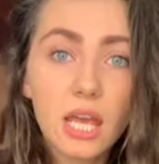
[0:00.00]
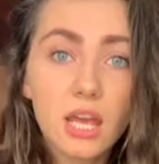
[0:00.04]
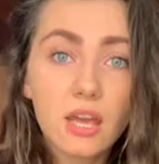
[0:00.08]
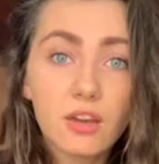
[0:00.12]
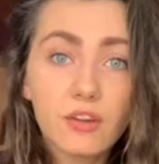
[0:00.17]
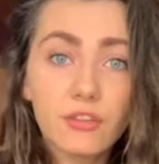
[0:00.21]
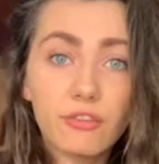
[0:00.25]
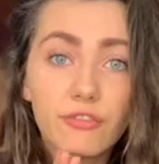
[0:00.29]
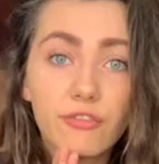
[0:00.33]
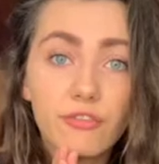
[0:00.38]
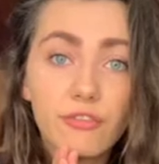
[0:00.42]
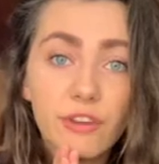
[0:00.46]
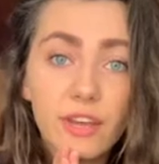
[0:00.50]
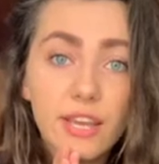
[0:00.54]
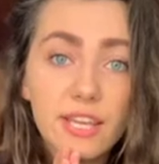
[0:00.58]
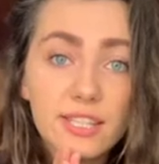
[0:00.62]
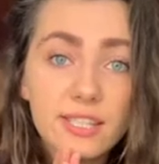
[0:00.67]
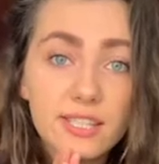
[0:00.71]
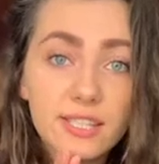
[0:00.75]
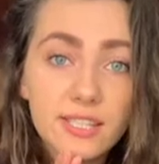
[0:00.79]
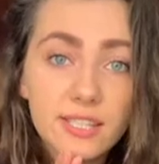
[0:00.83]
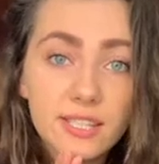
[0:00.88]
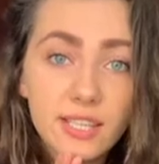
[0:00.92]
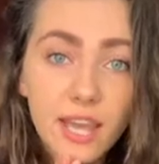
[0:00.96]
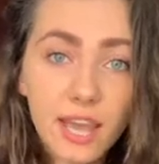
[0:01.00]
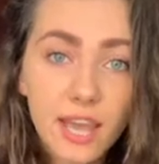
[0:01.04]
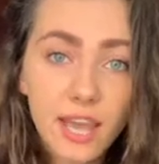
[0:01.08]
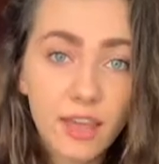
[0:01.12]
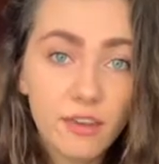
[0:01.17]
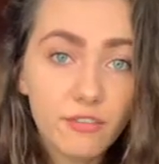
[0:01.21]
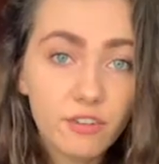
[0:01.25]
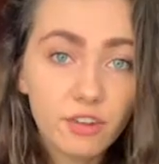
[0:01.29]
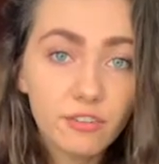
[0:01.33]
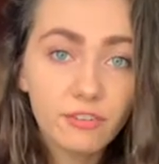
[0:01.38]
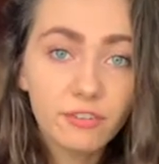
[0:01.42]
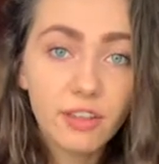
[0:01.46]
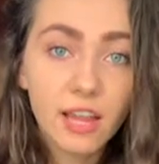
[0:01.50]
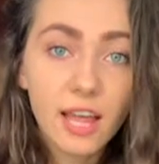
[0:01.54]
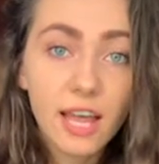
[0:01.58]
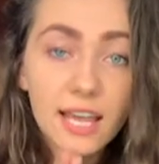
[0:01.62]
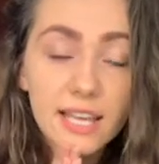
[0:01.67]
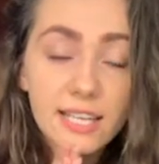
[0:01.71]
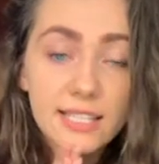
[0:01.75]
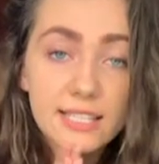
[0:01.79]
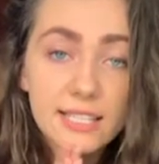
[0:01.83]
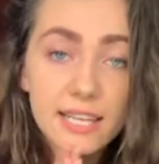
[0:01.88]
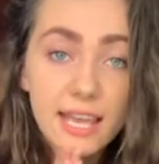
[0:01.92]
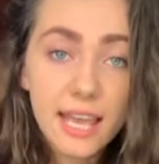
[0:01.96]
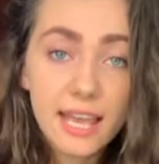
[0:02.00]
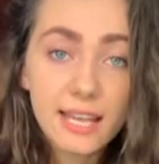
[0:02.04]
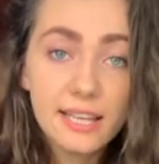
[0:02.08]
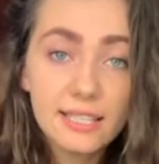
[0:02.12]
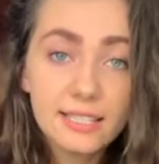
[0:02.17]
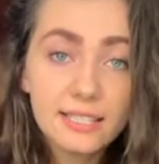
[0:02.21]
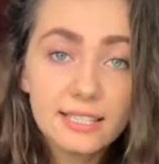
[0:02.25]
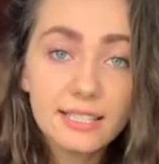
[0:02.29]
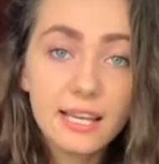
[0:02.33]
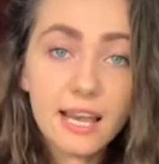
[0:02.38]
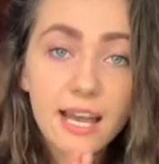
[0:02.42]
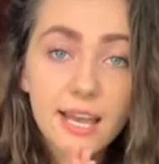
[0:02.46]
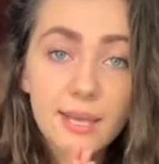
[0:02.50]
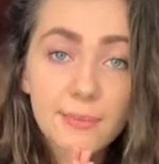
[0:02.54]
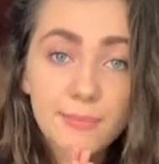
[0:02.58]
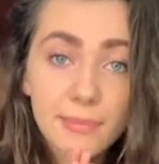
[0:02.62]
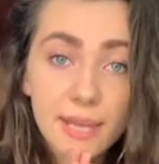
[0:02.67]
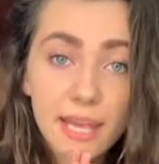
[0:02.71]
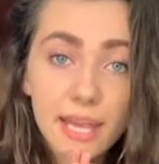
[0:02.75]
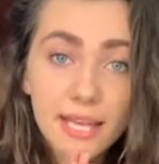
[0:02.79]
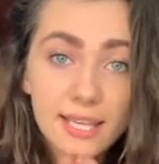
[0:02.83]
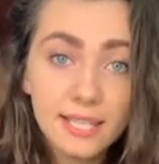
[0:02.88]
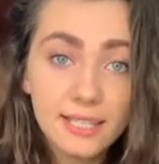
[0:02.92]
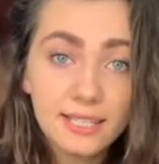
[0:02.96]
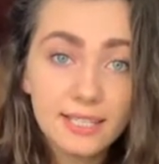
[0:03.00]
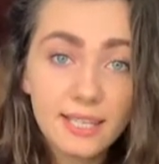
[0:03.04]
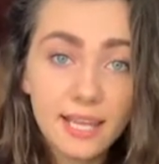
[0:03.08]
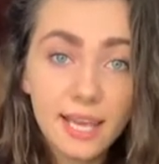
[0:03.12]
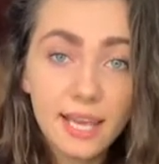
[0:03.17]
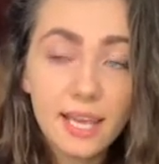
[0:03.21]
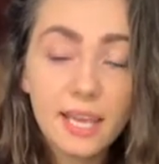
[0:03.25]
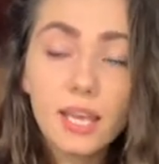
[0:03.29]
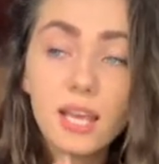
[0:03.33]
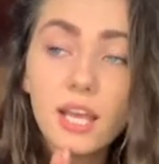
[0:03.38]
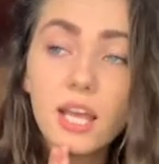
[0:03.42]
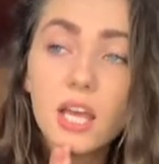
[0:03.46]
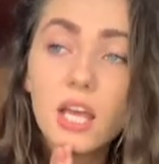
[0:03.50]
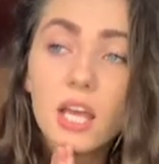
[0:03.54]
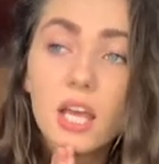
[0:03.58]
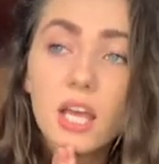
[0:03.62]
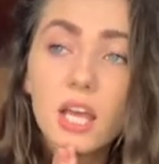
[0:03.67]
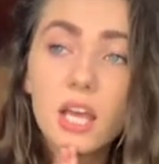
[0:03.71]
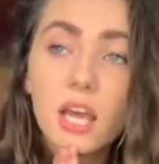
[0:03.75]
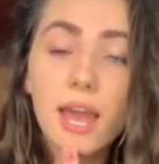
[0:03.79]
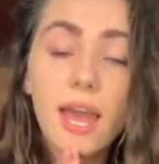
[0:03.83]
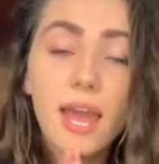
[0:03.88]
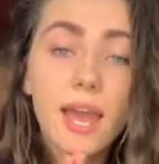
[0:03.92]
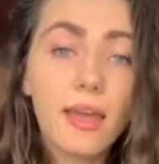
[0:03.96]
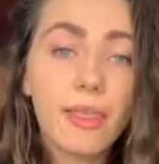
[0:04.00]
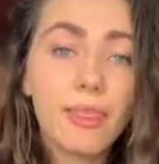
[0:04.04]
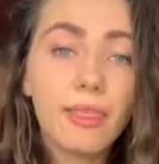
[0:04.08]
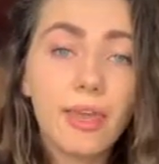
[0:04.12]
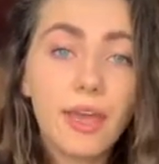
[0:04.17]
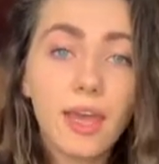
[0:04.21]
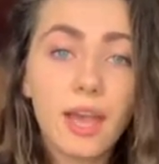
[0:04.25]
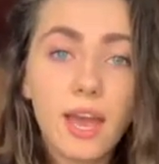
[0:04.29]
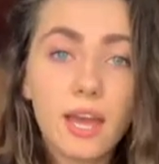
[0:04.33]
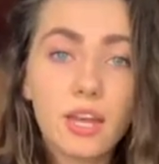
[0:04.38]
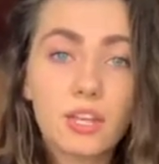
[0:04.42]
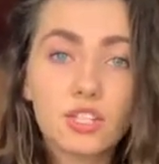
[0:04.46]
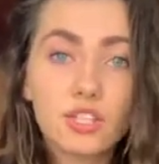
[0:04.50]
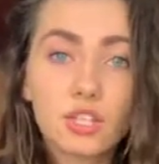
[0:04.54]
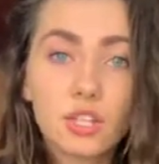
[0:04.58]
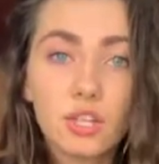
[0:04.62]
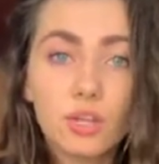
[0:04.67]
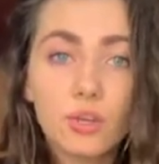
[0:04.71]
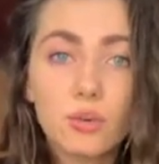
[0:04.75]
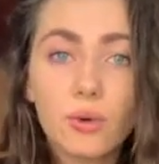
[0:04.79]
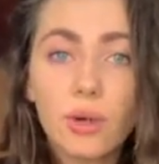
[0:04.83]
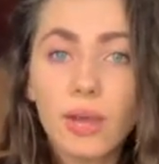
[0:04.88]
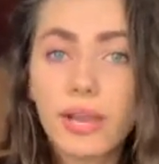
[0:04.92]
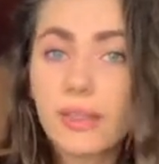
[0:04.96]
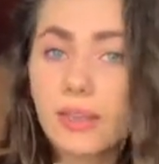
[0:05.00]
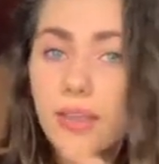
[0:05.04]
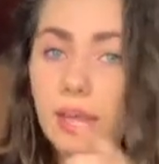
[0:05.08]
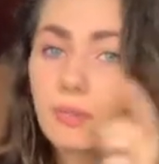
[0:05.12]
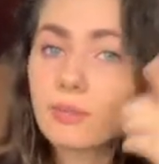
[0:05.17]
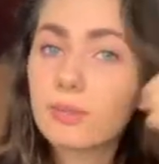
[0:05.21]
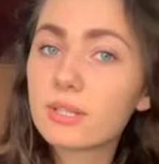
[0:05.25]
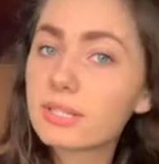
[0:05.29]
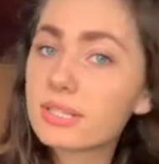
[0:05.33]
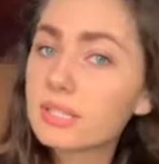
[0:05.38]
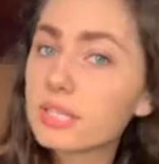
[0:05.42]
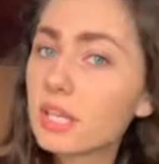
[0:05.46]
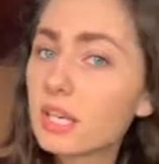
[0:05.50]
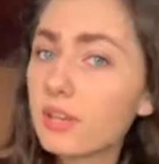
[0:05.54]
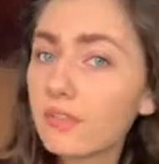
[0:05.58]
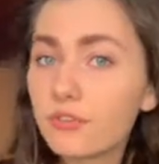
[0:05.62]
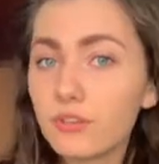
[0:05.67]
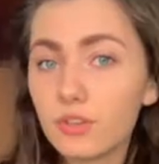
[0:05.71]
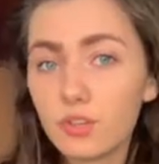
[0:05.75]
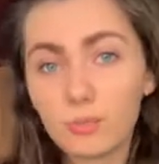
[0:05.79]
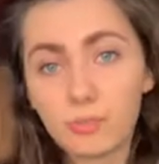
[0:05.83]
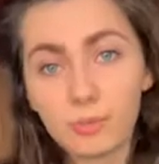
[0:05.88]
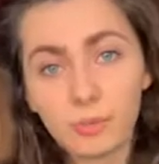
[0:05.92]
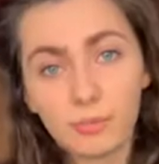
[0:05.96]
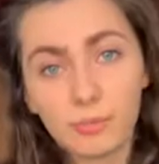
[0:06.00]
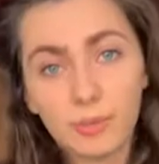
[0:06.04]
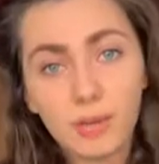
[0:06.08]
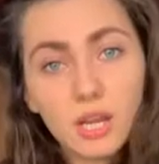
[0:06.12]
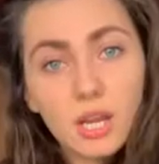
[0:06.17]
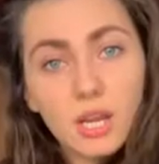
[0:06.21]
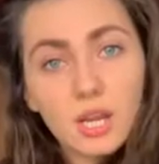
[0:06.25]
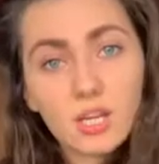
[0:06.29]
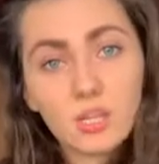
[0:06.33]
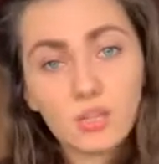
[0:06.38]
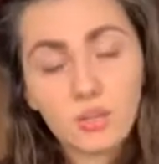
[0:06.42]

face every flight, anytime, any day, and they ask you, and they will see if you're prepared.